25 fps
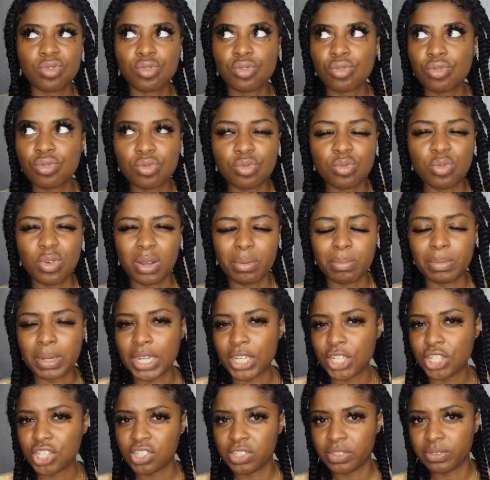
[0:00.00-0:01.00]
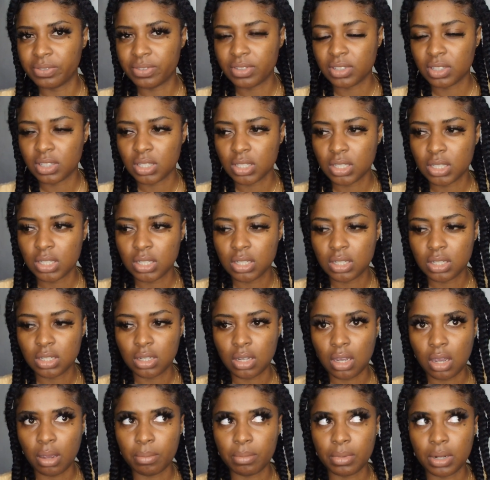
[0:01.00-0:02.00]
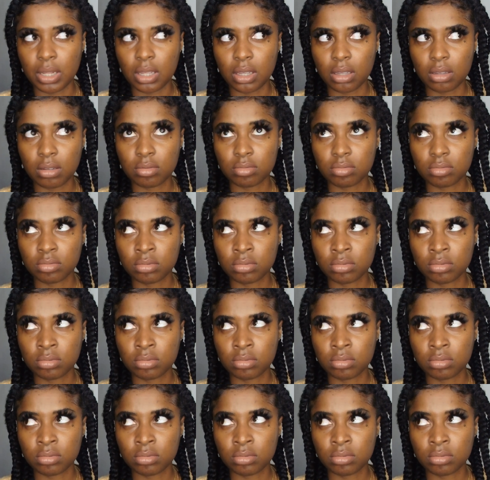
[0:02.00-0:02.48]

to work my shift. I'm like,